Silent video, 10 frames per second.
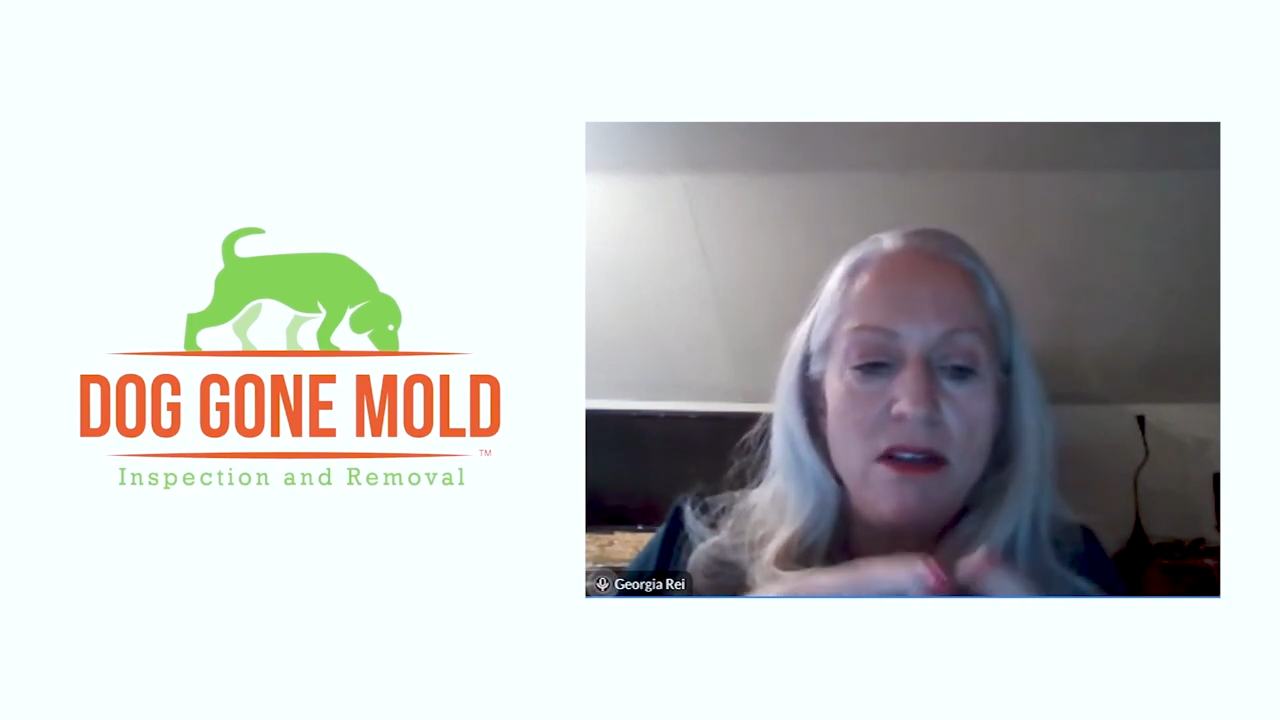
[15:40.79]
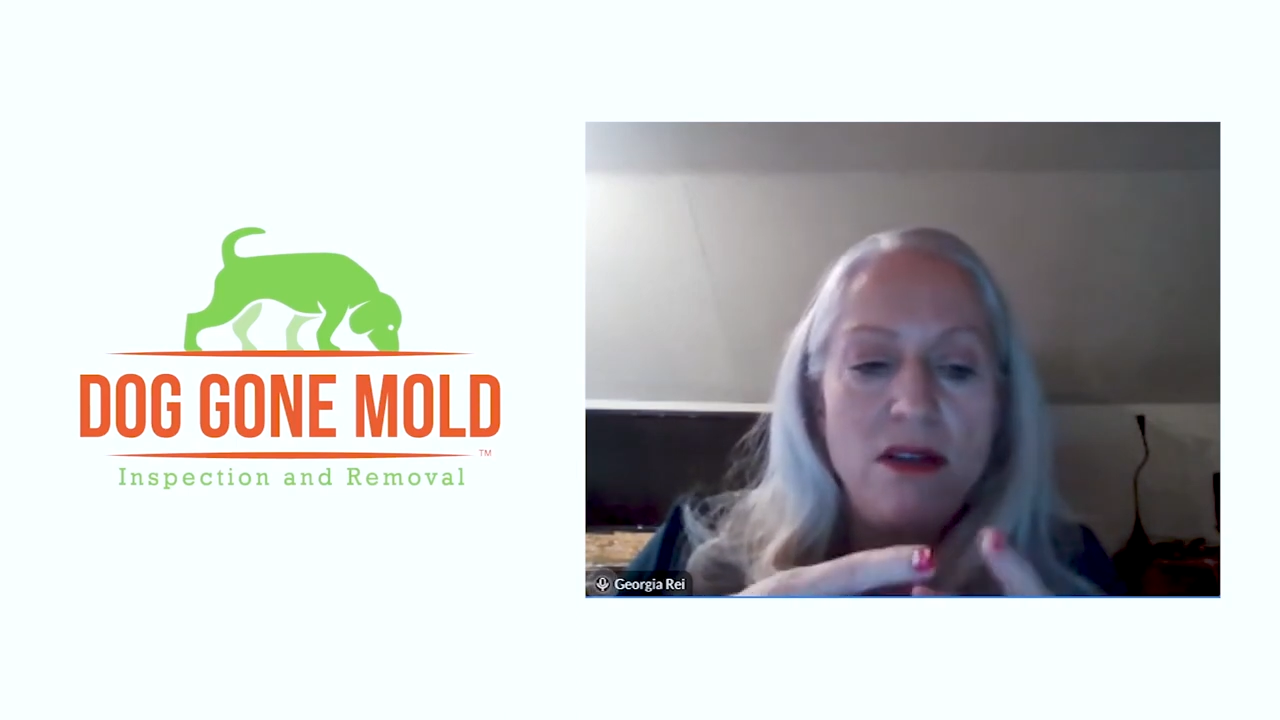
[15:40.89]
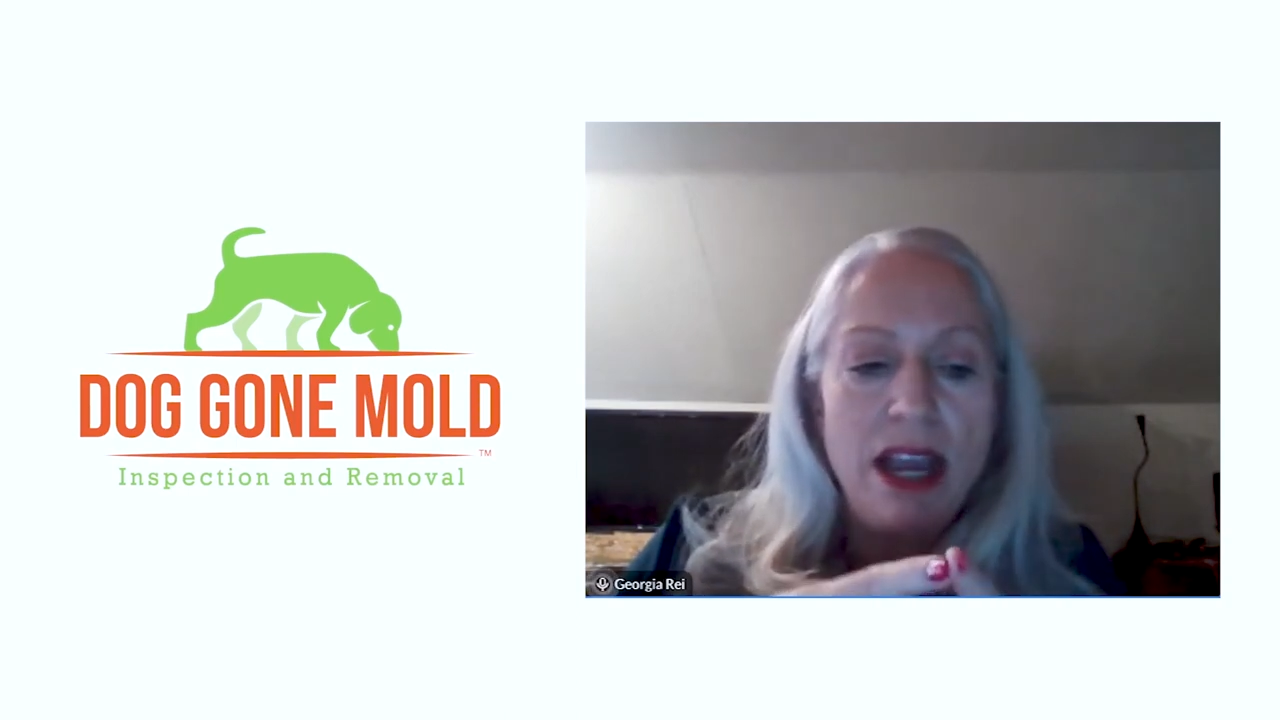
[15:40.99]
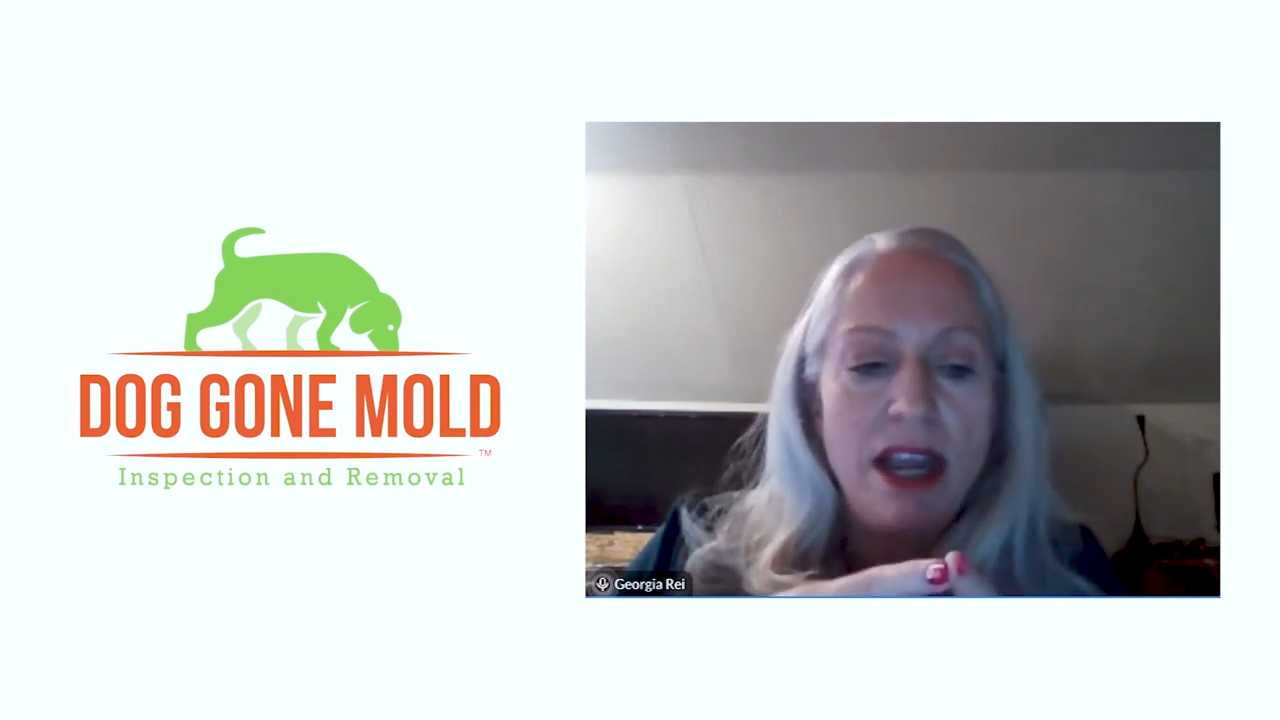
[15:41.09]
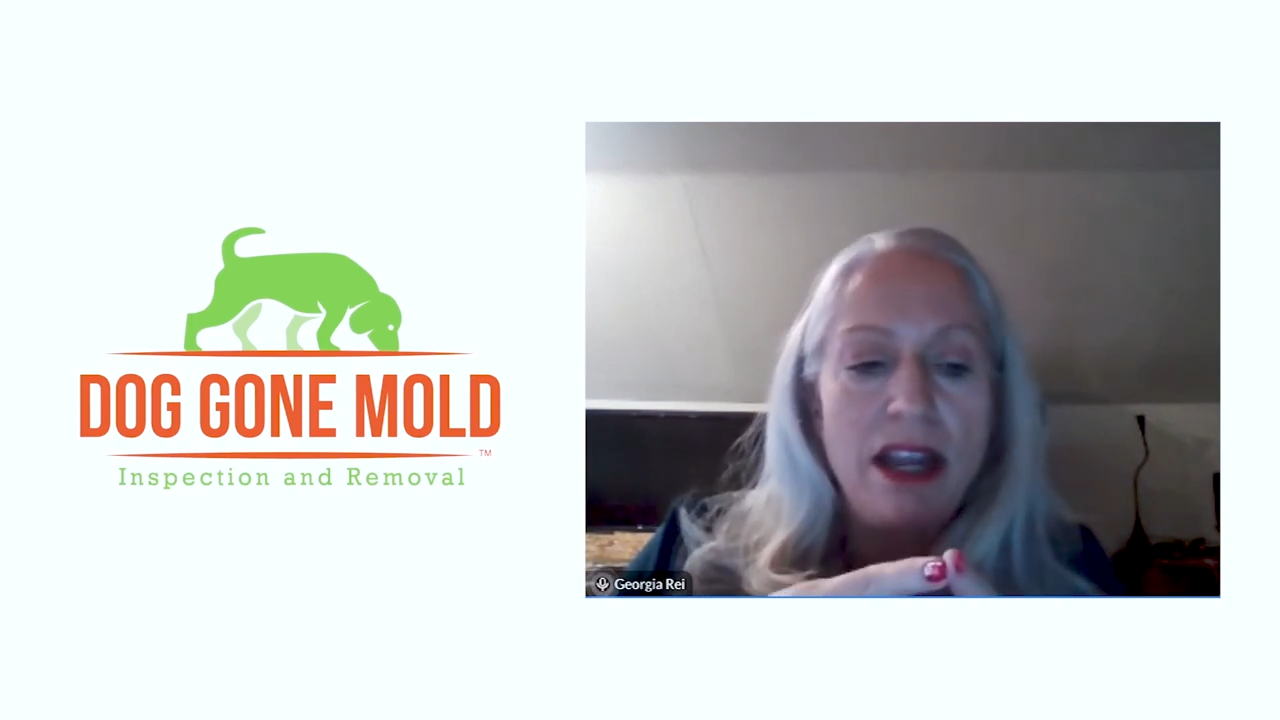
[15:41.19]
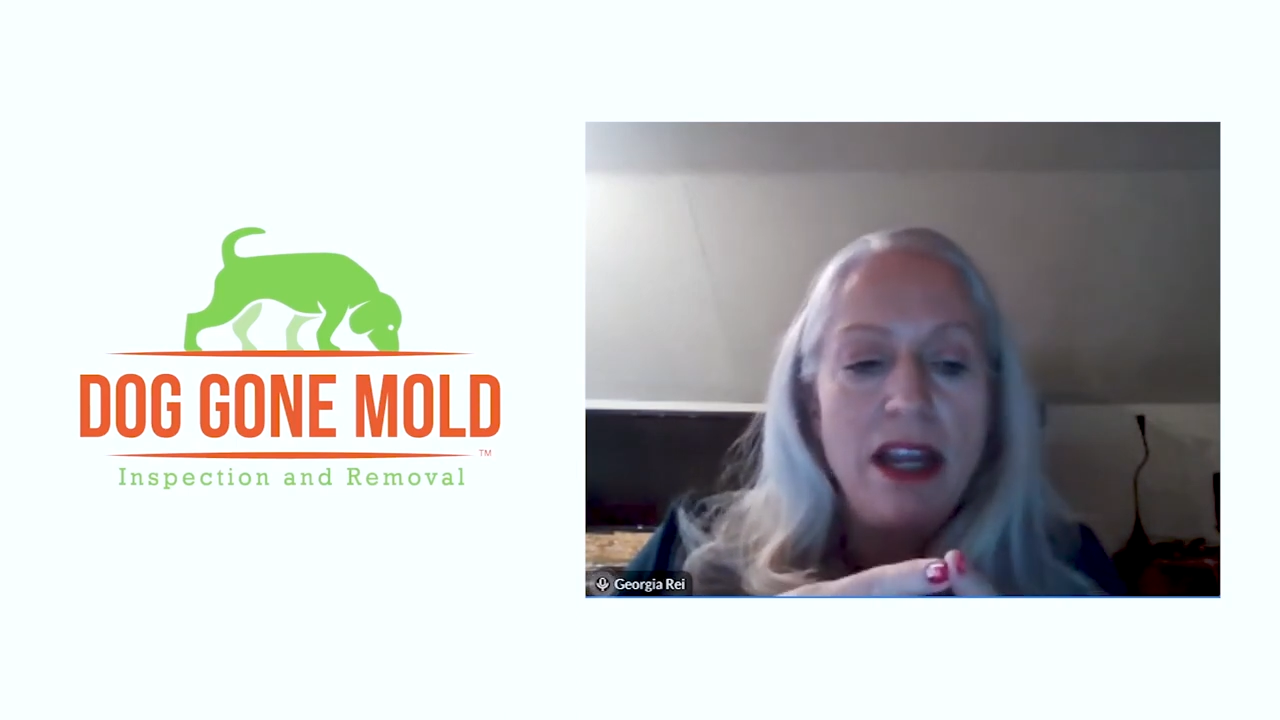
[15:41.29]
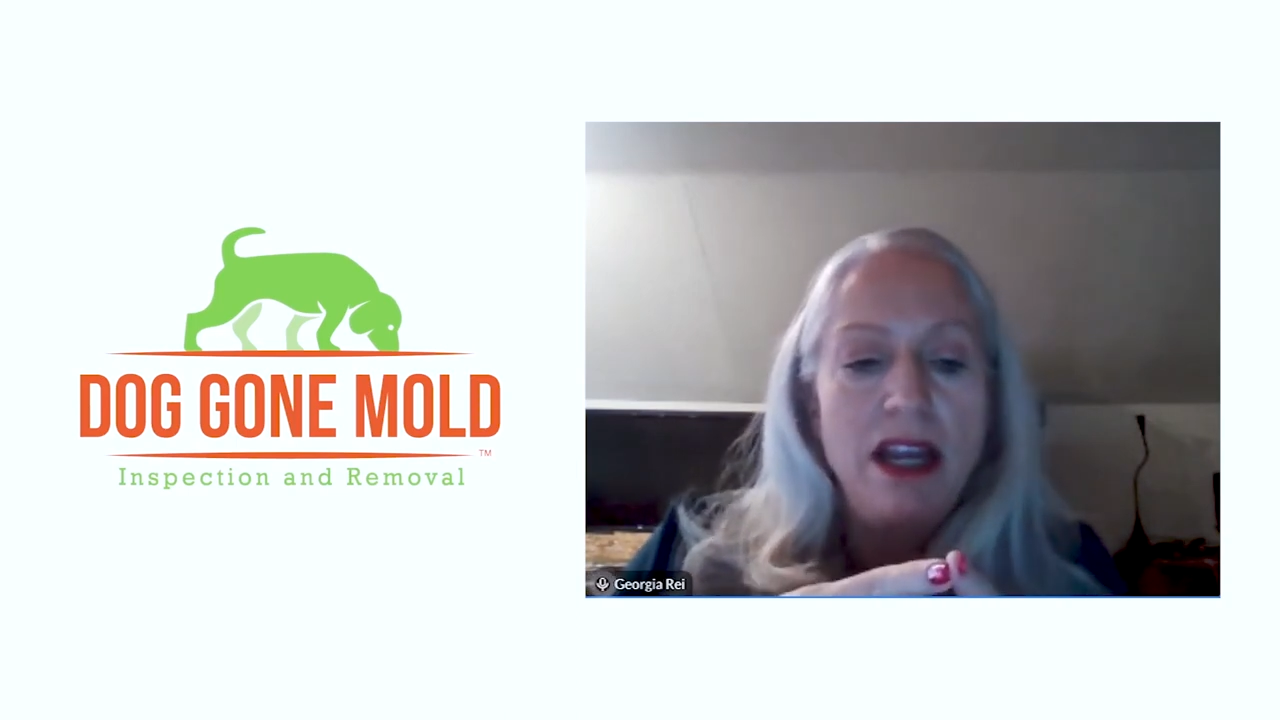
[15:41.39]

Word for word: okay,